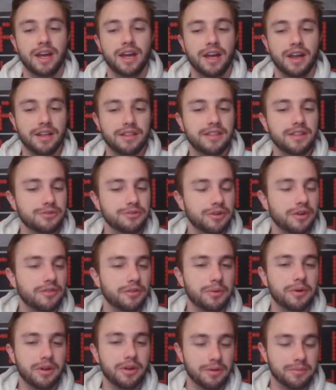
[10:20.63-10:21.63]
And I think
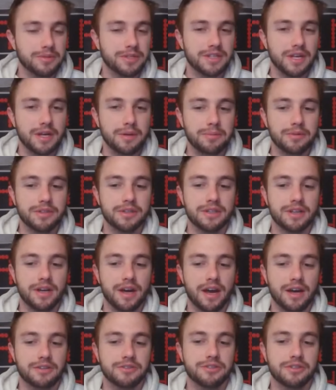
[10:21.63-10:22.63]
Trevor Williams is able to
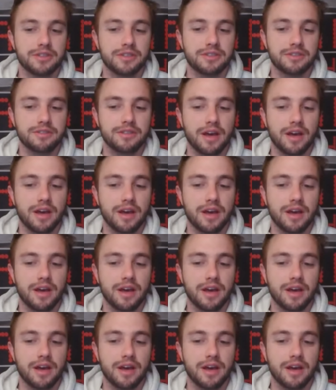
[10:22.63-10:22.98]
actually